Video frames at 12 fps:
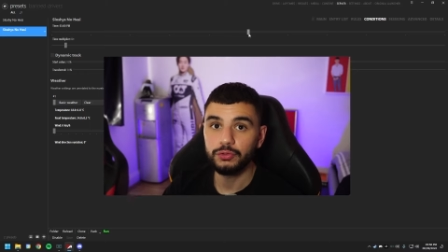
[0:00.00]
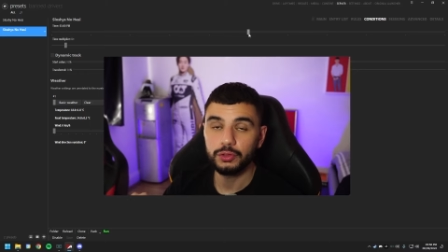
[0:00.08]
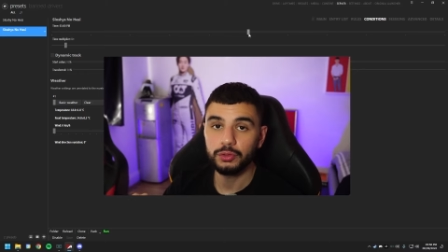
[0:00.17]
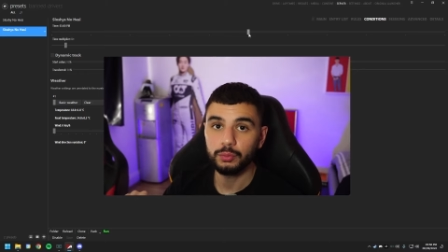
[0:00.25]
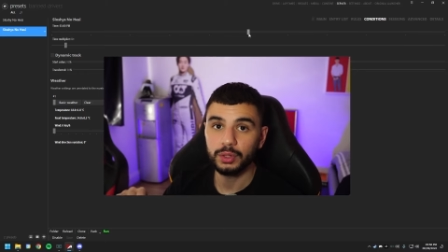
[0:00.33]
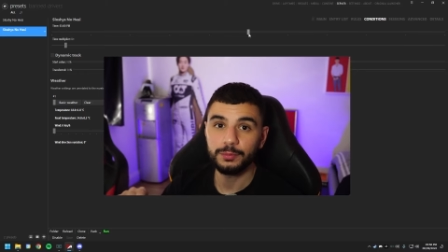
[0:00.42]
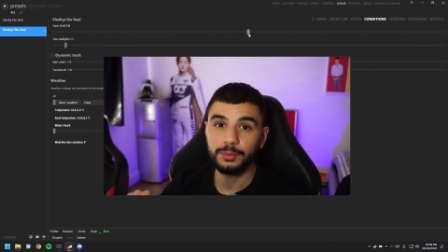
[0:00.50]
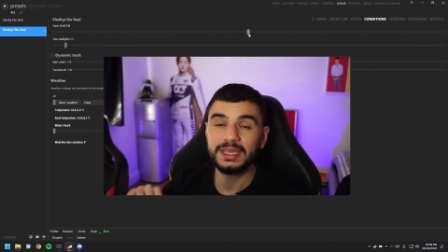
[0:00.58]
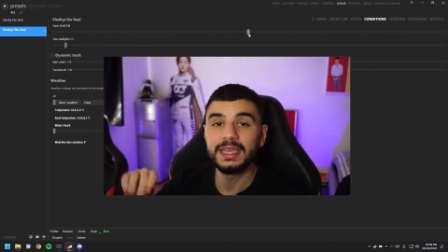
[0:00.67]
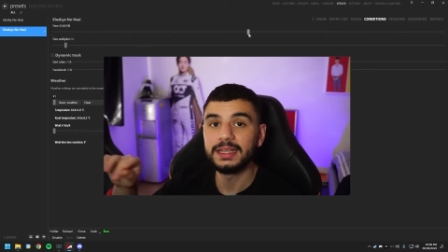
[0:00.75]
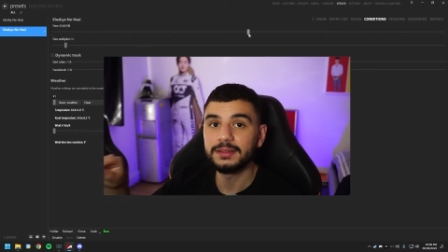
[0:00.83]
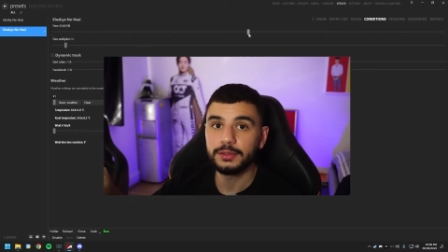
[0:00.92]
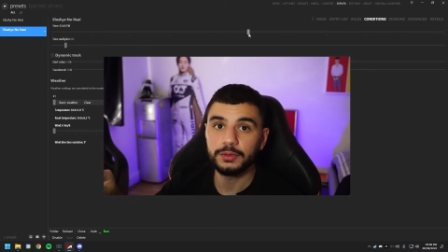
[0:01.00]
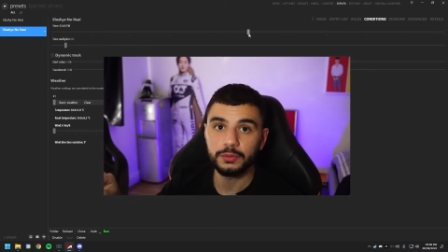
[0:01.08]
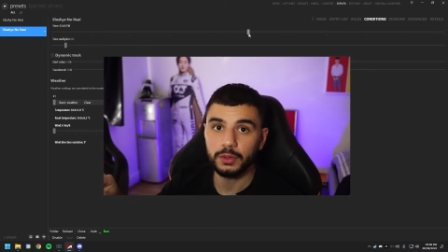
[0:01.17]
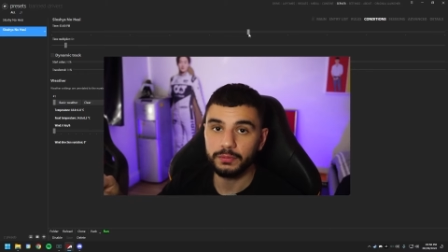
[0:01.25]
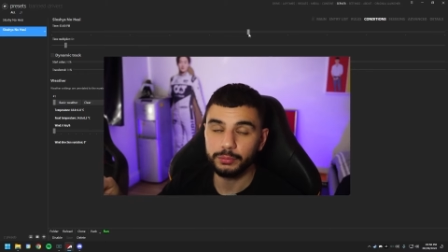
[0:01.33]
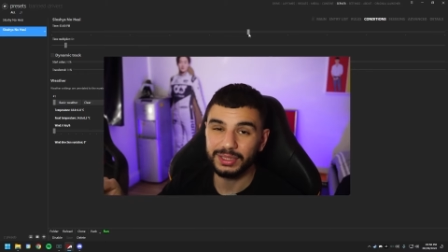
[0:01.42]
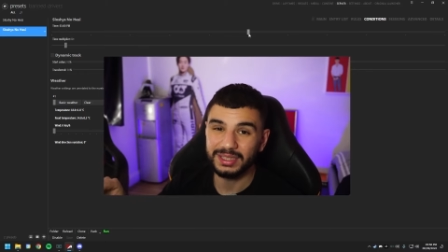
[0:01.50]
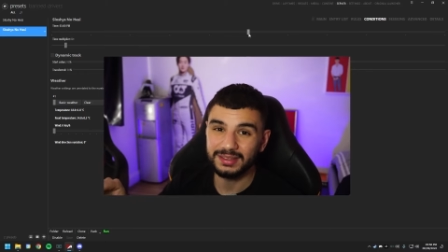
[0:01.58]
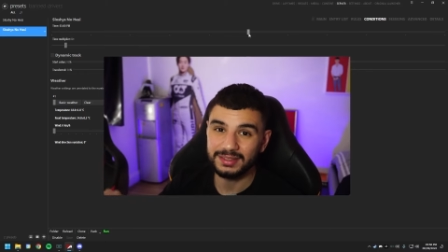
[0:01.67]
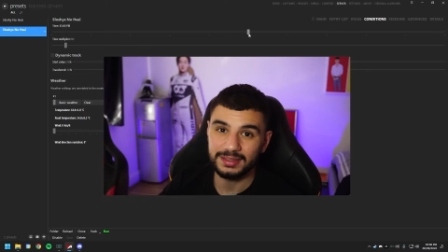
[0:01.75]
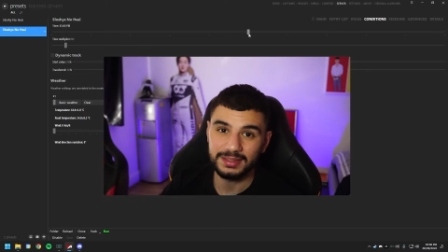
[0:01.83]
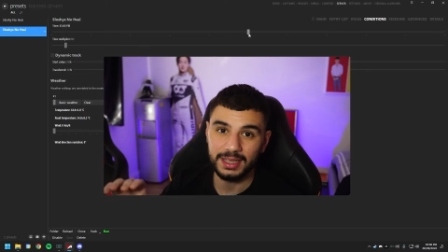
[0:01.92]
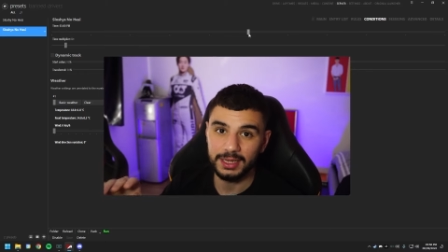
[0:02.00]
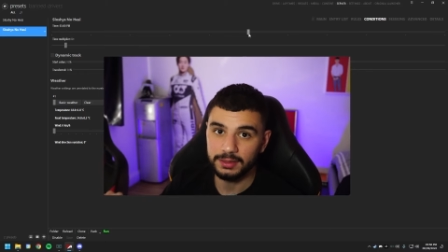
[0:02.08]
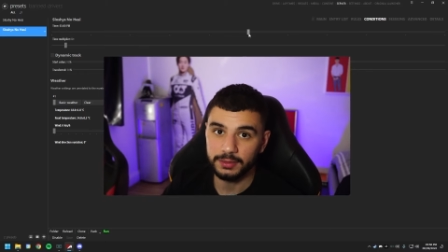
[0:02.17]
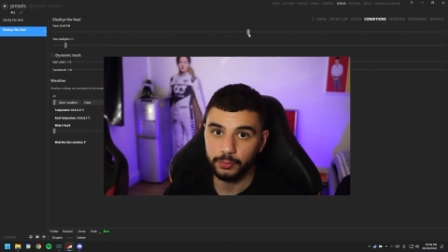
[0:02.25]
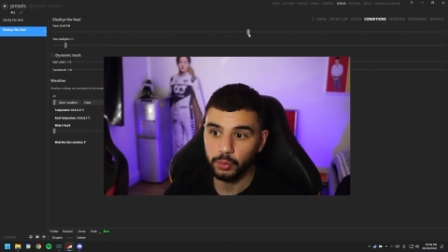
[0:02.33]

you, once we get into the server, we can set to any time we